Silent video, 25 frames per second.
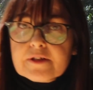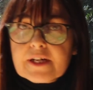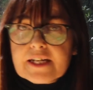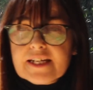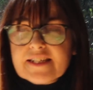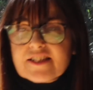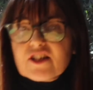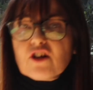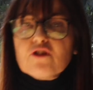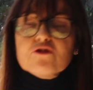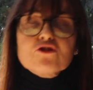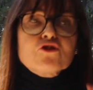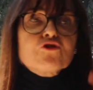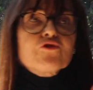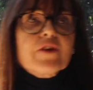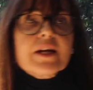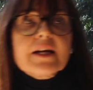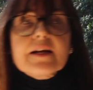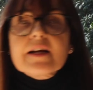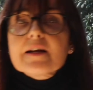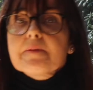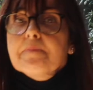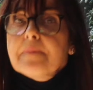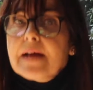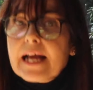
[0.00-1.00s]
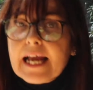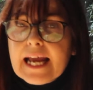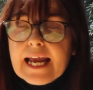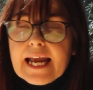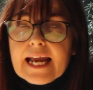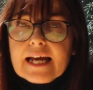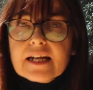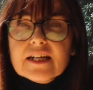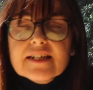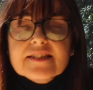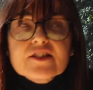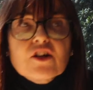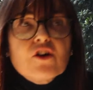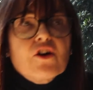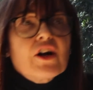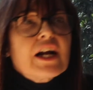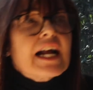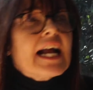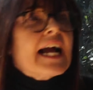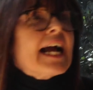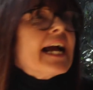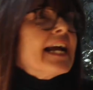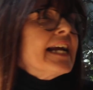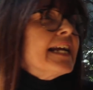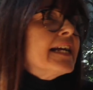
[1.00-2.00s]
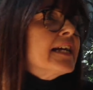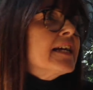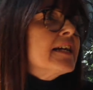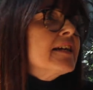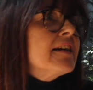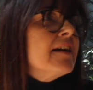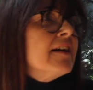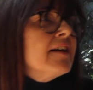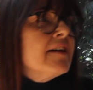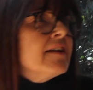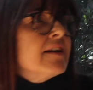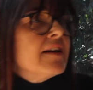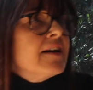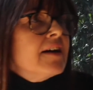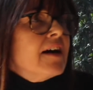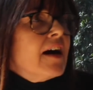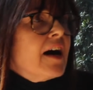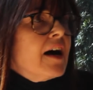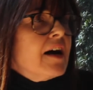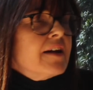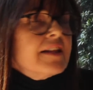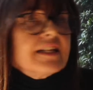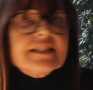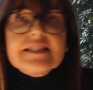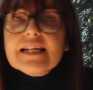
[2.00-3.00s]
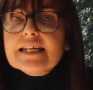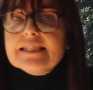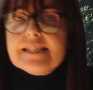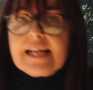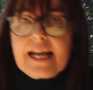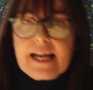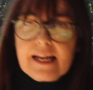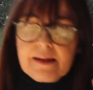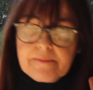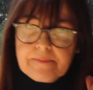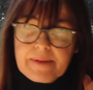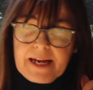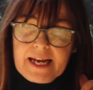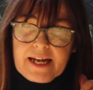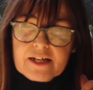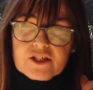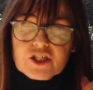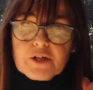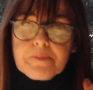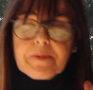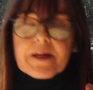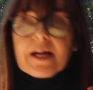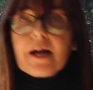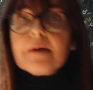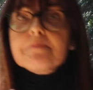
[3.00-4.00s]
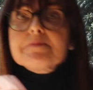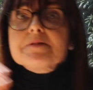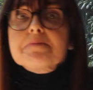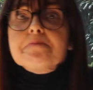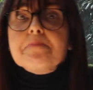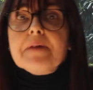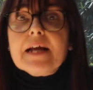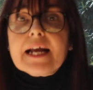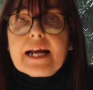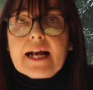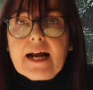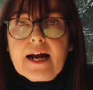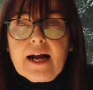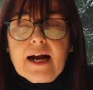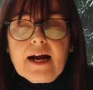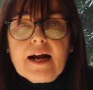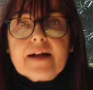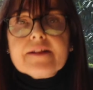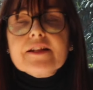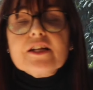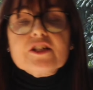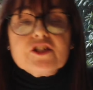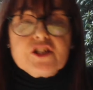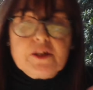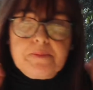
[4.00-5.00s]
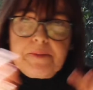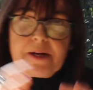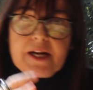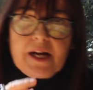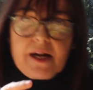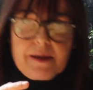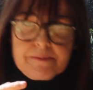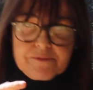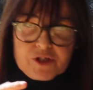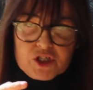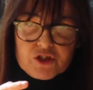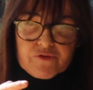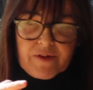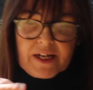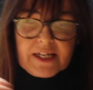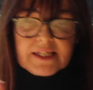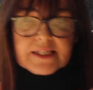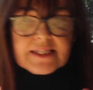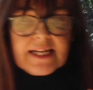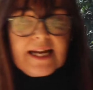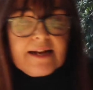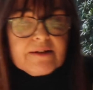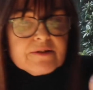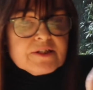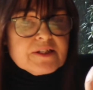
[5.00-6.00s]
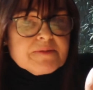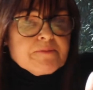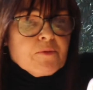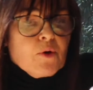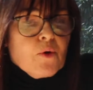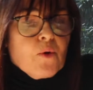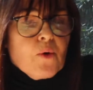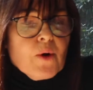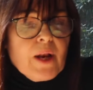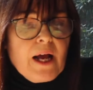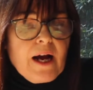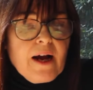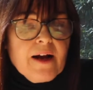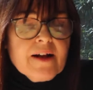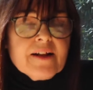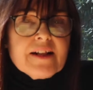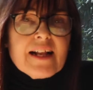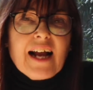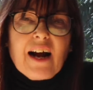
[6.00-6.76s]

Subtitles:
and it's got drink me and it's got a cake that says eat me, and she becomes bigger and then she shrinks down smaller.